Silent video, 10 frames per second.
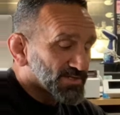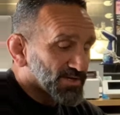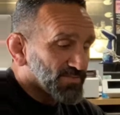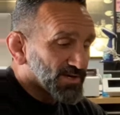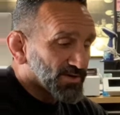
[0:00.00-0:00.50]

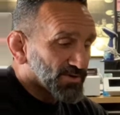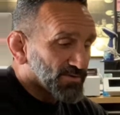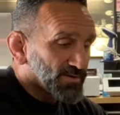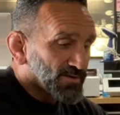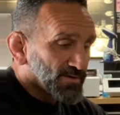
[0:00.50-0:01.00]
gonna be a good
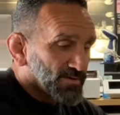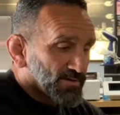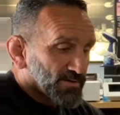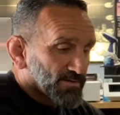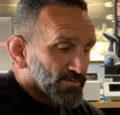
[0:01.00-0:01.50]

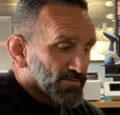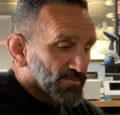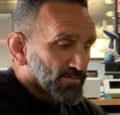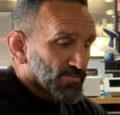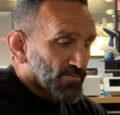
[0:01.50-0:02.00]

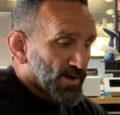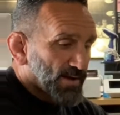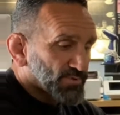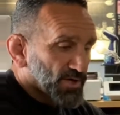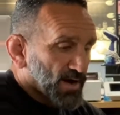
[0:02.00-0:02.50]

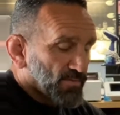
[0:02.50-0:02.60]
wrap job.